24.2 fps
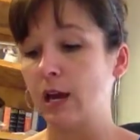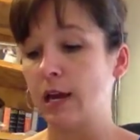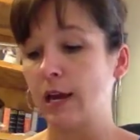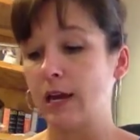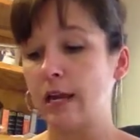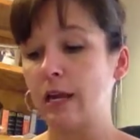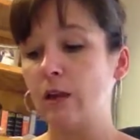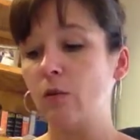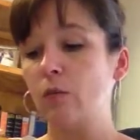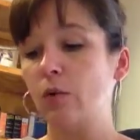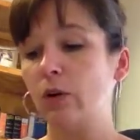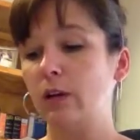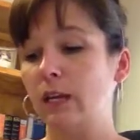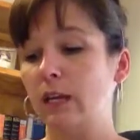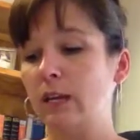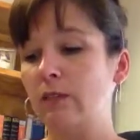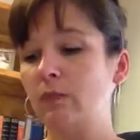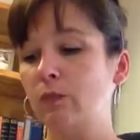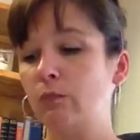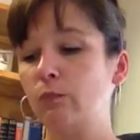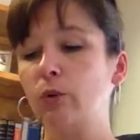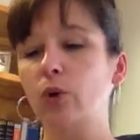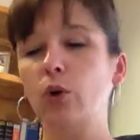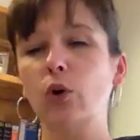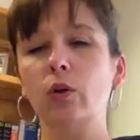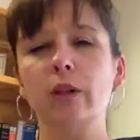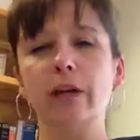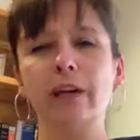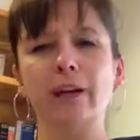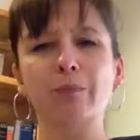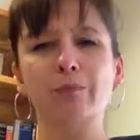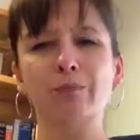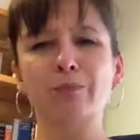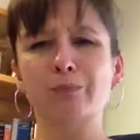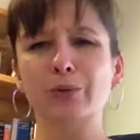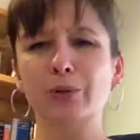He would even pull
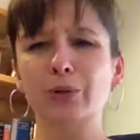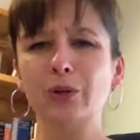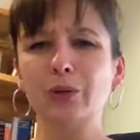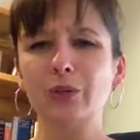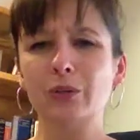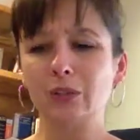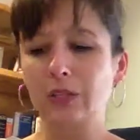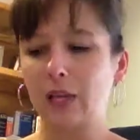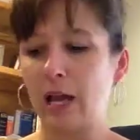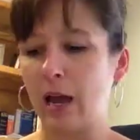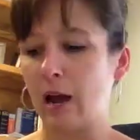out books